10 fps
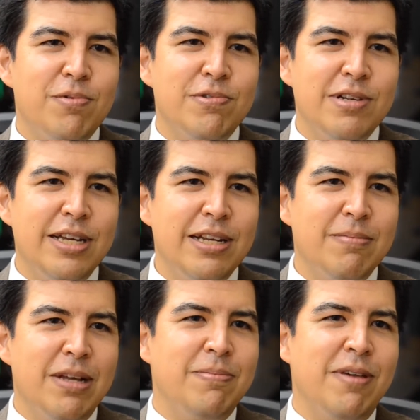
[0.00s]
would need
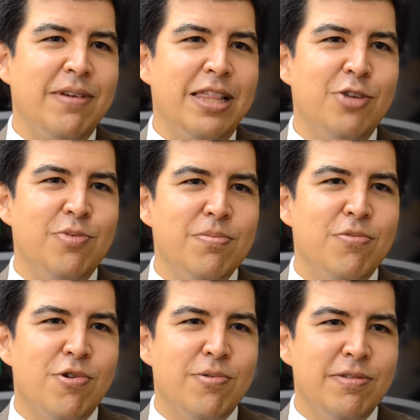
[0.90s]
maybe a little bit
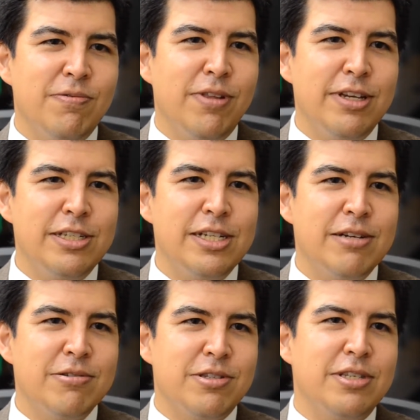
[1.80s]
more with inflation, I don't
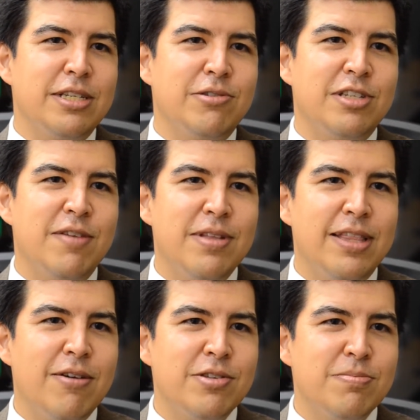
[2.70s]
know, 6 or
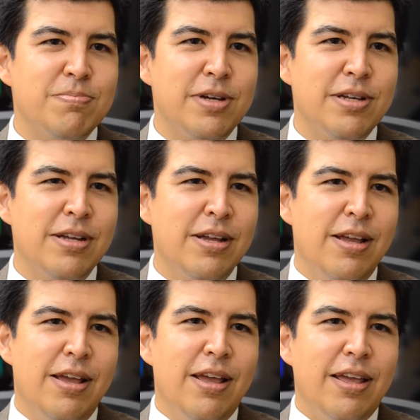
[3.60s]
7,000, but
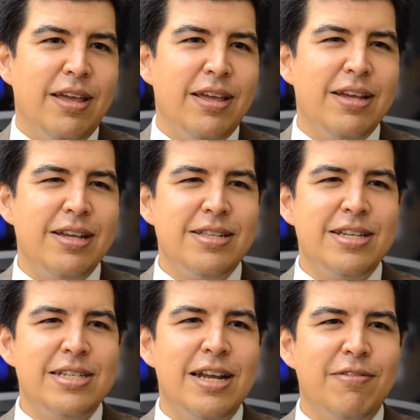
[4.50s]
it
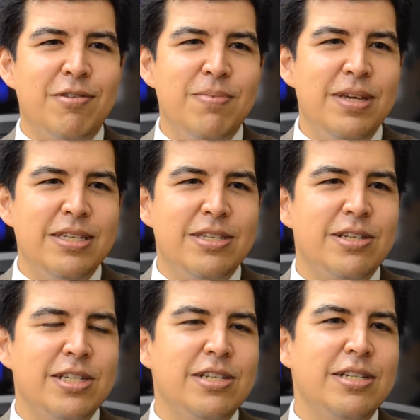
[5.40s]
doesn't have to be
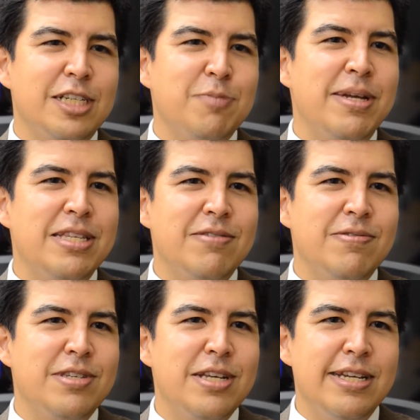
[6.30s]
such an expensive
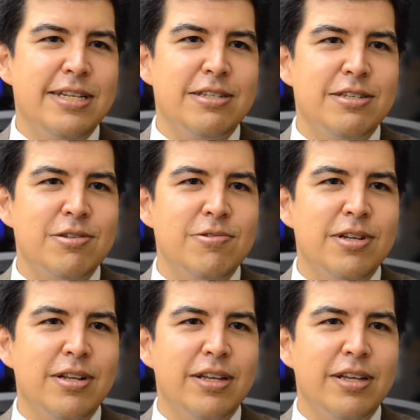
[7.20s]
city as a student.